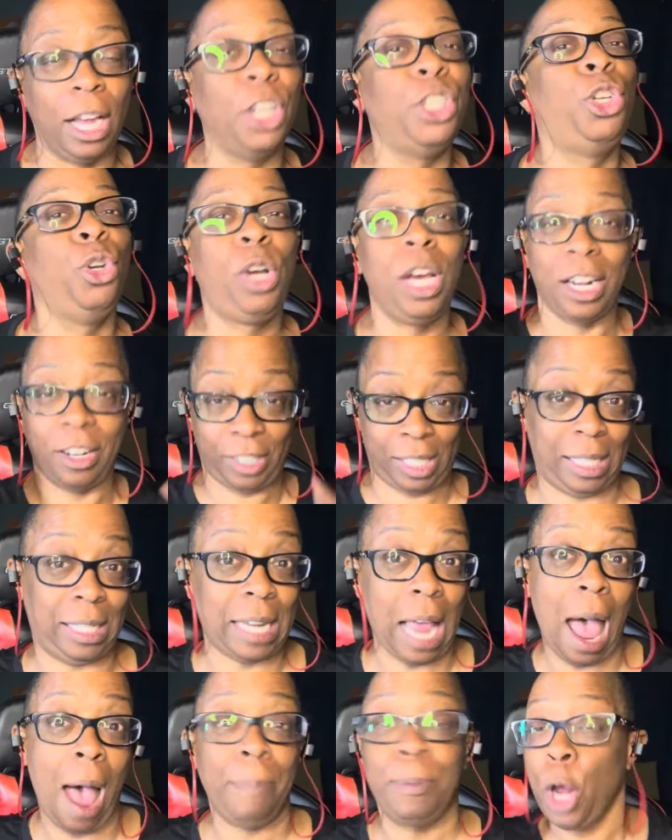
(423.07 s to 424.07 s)
Because you could have
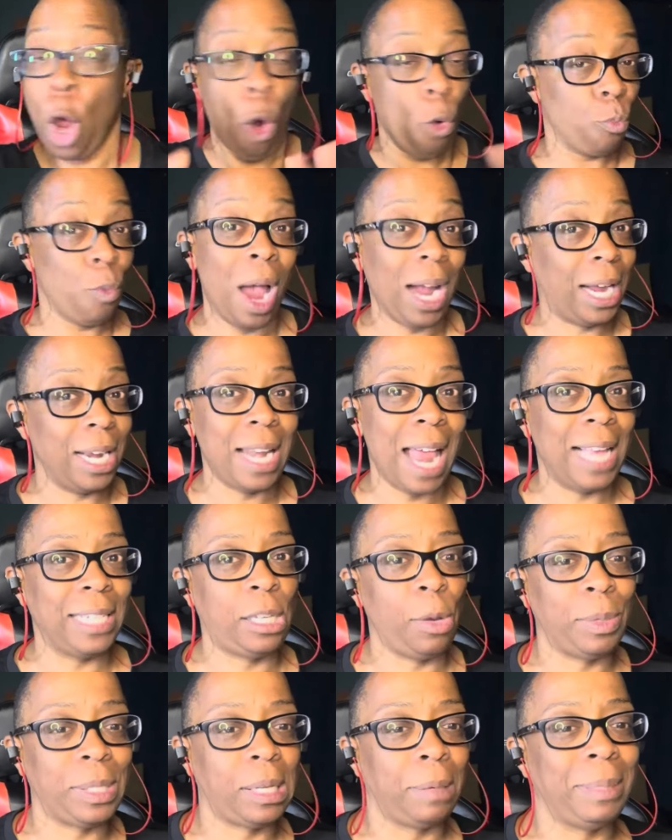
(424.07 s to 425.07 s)
stopped, recognized
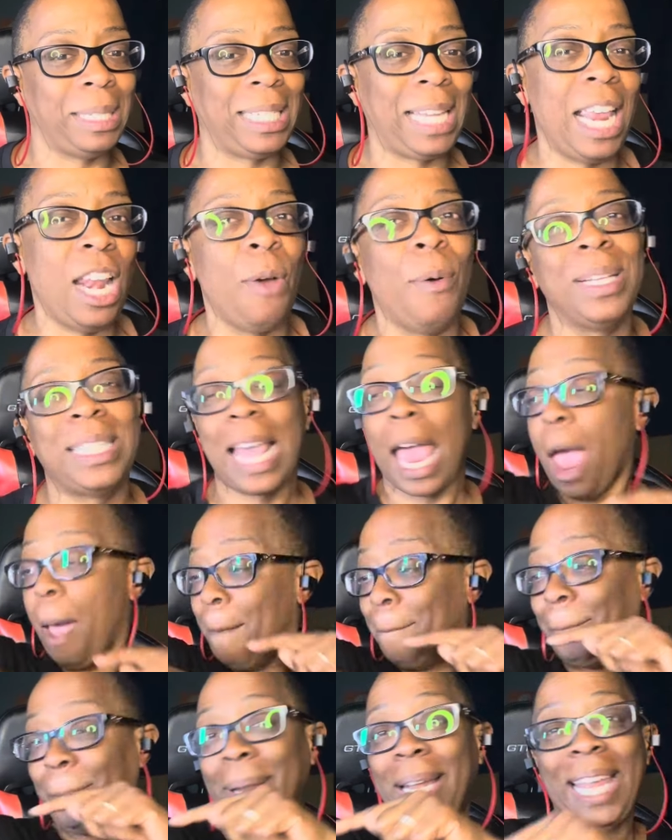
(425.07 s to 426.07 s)
it was a mosquito, and say,
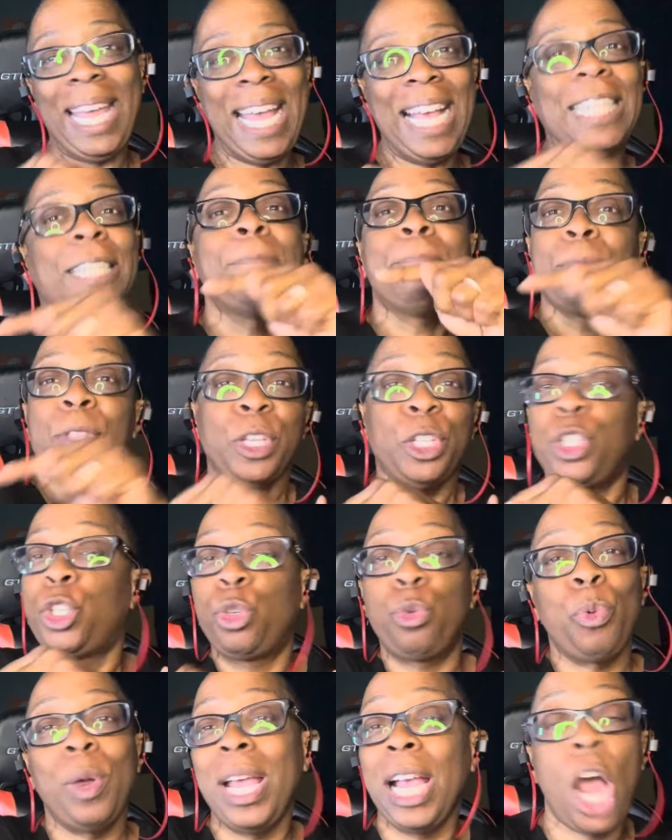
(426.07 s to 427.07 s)
please
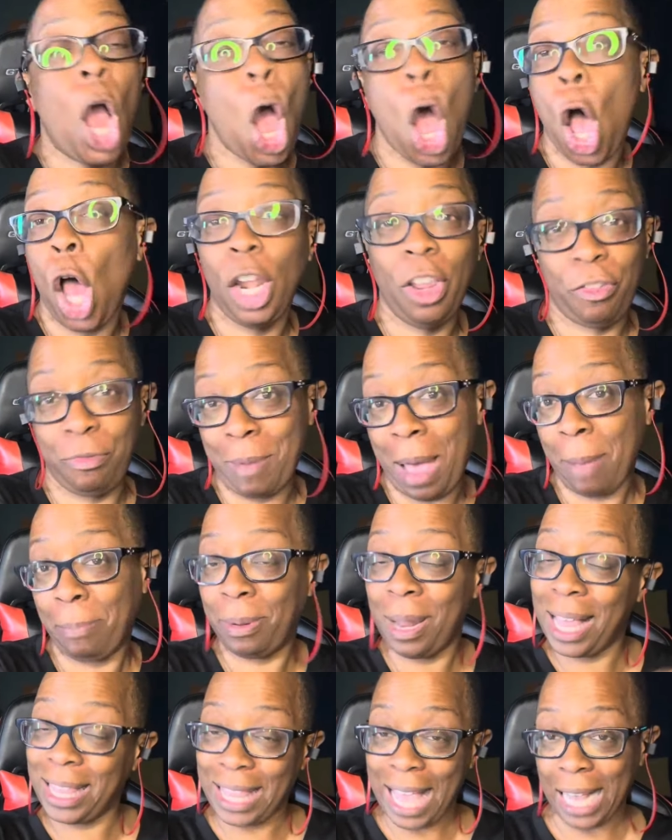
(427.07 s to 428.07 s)
drink all of my
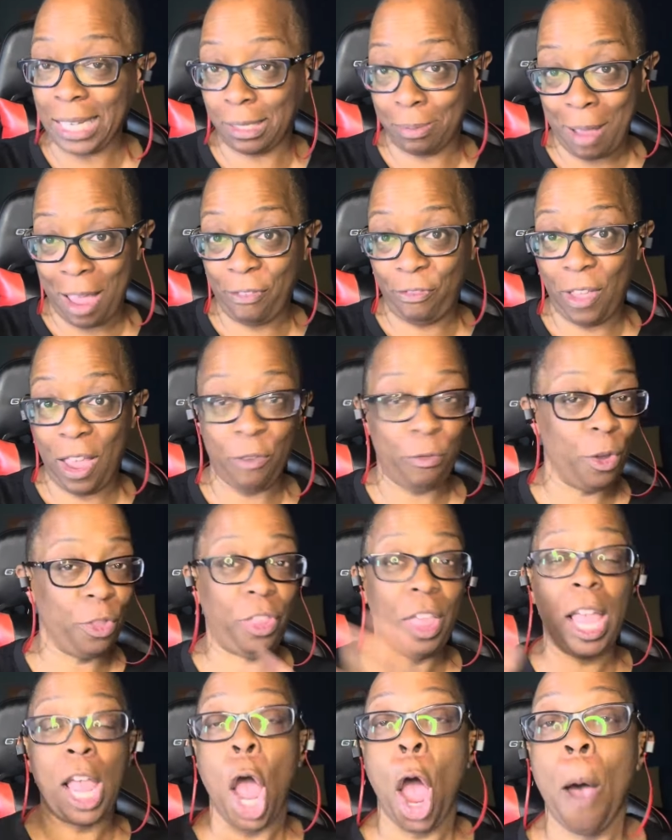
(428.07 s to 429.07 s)
blood. That's my favorite
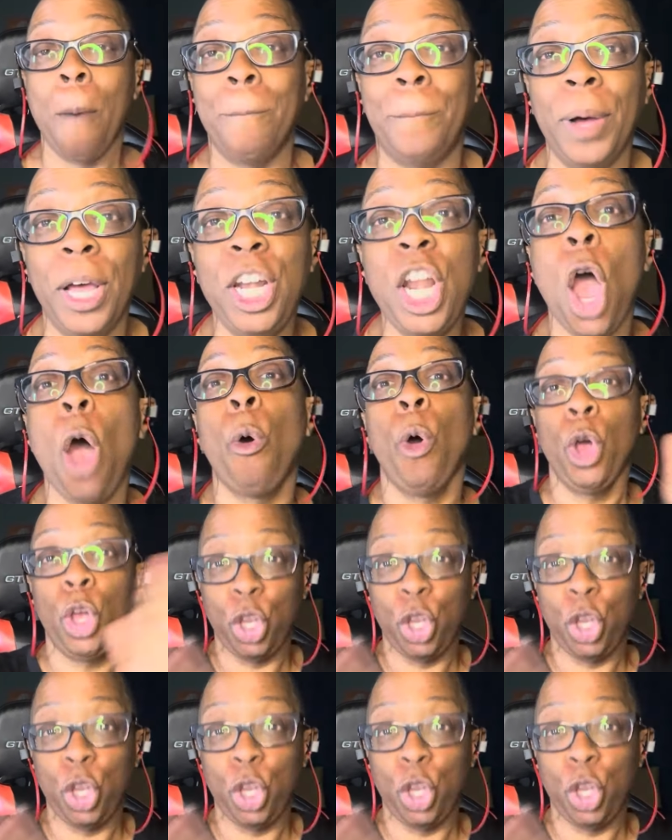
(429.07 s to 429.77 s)
thing. But no,